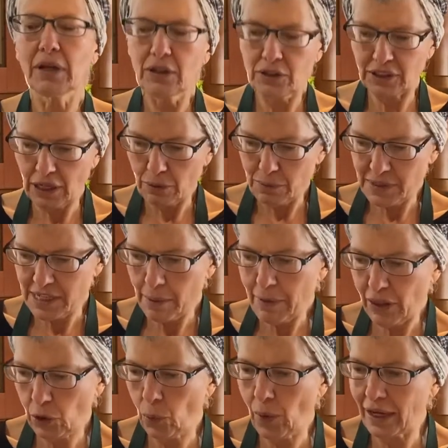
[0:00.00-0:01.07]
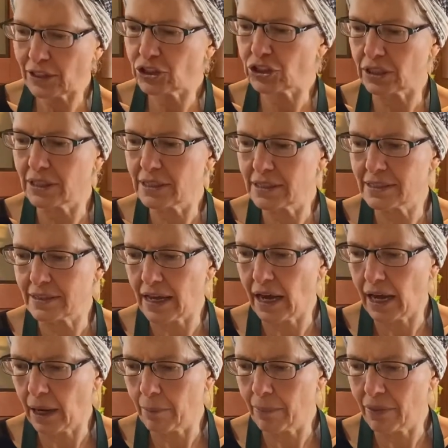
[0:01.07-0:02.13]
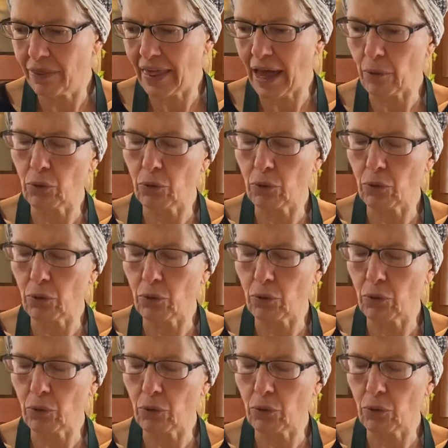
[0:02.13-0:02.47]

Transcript: So some of the questions that